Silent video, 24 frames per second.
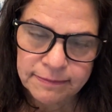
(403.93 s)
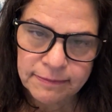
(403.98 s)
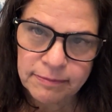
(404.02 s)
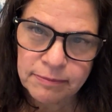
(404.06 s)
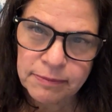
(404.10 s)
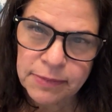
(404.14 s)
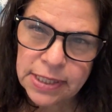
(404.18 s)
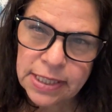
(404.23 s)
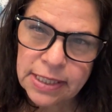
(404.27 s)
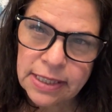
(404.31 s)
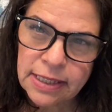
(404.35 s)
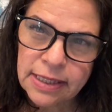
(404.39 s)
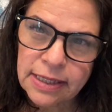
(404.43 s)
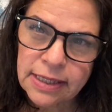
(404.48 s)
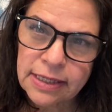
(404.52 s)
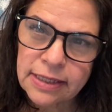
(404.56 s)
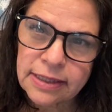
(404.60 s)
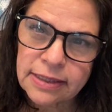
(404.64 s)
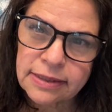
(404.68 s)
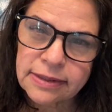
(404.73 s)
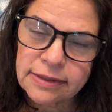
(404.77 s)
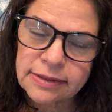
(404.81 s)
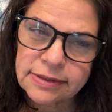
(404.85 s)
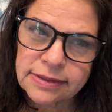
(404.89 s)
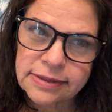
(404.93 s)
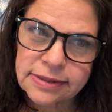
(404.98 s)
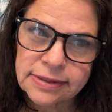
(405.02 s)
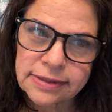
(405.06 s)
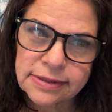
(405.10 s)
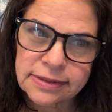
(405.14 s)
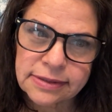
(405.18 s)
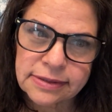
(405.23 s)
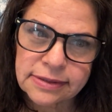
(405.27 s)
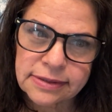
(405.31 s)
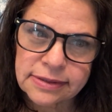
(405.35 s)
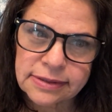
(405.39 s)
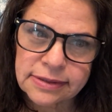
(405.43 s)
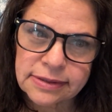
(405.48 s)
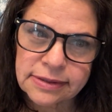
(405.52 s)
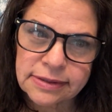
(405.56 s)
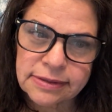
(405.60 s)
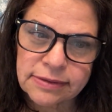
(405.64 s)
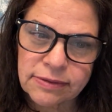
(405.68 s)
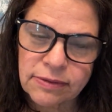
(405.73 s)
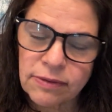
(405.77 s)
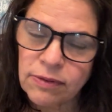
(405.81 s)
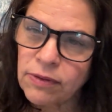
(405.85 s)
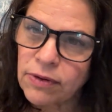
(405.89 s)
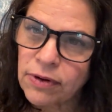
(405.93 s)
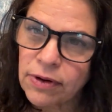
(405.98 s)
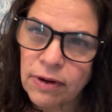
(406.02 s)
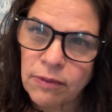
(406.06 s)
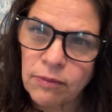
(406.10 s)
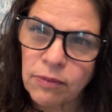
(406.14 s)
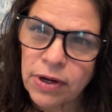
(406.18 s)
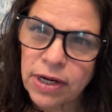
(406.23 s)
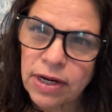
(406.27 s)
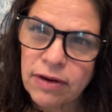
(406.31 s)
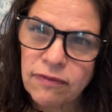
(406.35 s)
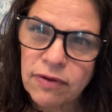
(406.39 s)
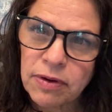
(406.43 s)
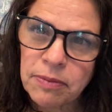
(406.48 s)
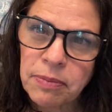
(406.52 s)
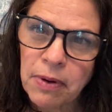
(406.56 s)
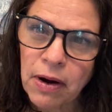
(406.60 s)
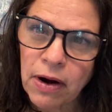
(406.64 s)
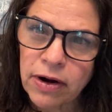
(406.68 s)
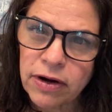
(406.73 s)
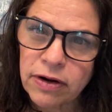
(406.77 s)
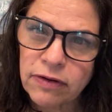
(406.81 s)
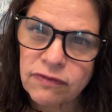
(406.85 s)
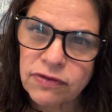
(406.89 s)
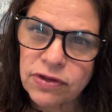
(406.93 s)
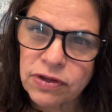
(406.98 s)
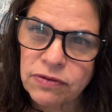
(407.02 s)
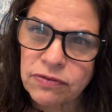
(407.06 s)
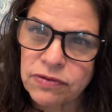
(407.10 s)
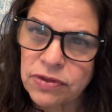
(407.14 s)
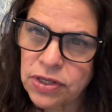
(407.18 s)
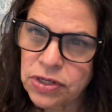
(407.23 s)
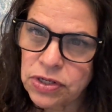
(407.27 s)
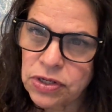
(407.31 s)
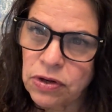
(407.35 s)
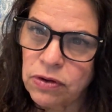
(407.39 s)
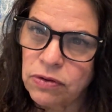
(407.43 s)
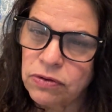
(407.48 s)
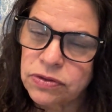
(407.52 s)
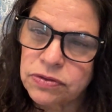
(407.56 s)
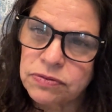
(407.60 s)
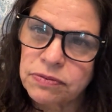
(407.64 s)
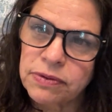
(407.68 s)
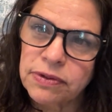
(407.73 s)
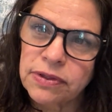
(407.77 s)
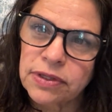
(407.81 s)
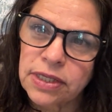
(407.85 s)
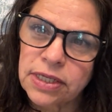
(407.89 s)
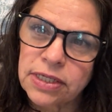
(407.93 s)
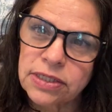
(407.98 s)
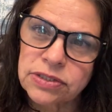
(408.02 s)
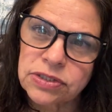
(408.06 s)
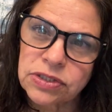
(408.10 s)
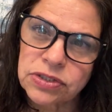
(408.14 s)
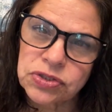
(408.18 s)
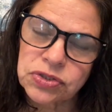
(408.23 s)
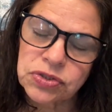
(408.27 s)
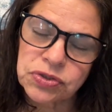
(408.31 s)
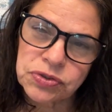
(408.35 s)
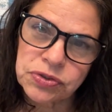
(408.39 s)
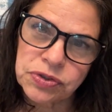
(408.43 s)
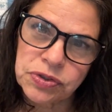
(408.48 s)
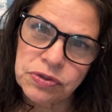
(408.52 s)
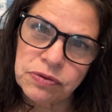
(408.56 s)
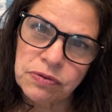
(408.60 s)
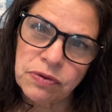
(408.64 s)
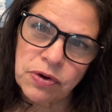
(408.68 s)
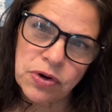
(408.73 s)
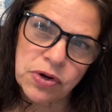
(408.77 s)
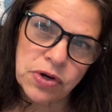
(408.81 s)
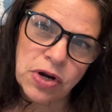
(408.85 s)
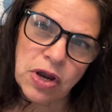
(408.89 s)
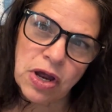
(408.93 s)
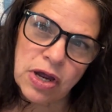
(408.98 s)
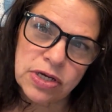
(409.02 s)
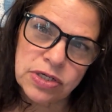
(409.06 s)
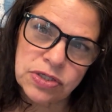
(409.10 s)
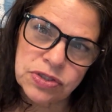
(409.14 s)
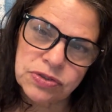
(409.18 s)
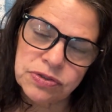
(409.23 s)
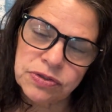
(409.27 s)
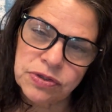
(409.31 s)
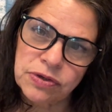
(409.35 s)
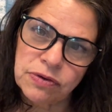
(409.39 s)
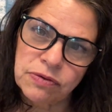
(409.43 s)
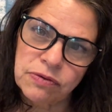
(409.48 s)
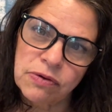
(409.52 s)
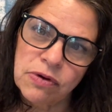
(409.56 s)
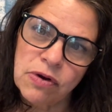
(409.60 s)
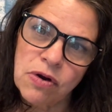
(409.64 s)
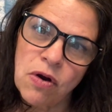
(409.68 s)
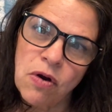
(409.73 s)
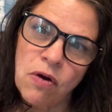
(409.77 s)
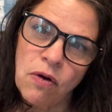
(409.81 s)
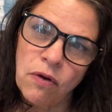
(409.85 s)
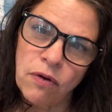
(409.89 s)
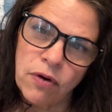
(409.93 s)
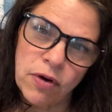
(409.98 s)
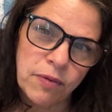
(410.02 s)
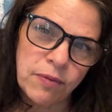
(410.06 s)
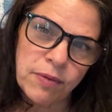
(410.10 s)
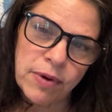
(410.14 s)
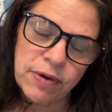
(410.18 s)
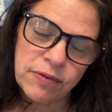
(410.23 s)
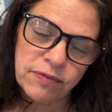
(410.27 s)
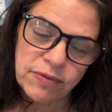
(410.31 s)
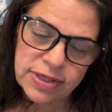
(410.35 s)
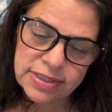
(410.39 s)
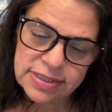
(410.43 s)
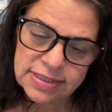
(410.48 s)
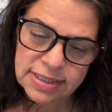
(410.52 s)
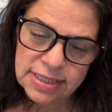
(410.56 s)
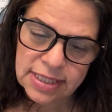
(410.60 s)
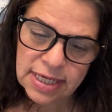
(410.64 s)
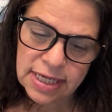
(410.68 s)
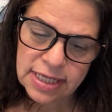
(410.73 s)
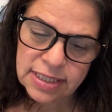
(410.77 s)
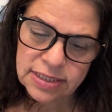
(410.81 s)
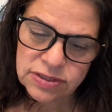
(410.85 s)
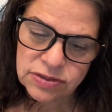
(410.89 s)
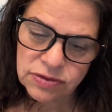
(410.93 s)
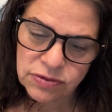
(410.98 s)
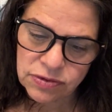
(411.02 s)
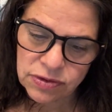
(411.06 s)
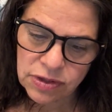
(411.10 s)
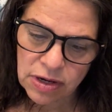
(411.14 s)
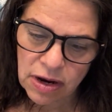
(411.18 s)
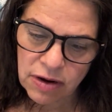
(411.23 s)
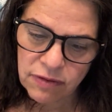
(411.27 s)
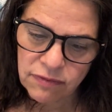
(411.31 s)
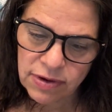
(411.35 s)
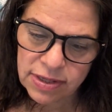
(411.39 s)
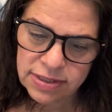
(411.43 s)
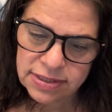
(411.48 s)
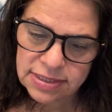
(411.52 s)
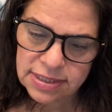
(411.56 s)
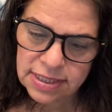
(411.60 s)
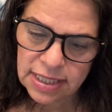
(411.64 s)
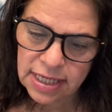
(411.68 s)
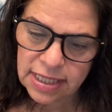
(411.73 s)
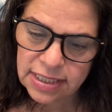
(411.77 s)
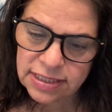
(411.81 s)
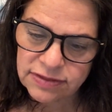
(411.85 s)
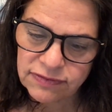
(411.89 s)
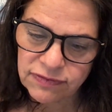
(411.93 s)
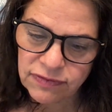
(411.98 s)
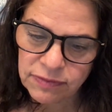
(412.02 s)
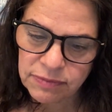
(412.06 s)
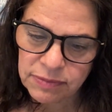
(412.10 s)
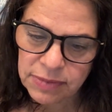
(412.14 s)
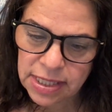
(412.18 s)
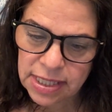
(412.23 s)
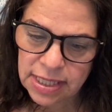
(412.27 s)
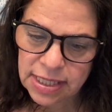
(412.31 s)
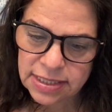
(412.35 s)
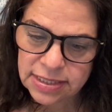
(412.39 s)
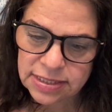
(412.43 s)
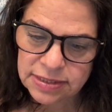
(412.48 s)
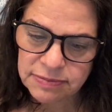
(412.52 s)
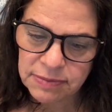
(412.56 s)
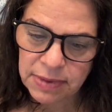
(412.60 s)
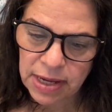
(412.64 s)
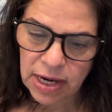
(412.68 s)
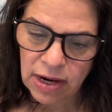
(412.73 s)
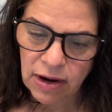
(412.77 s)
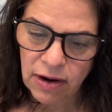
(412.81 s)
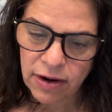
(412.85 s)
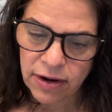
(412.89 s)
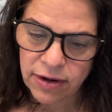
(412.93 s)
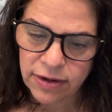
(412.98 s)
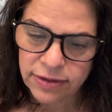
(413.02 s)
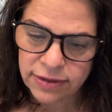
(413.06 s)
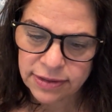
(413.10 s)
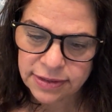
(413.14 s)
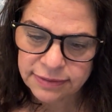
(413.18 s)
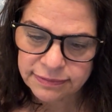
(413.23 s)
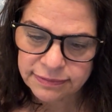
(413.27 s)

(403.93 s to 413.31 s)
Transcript: Because, or whatever part of you that knows when things are true or not true, or what resonates or not resonates, for me it's my heart.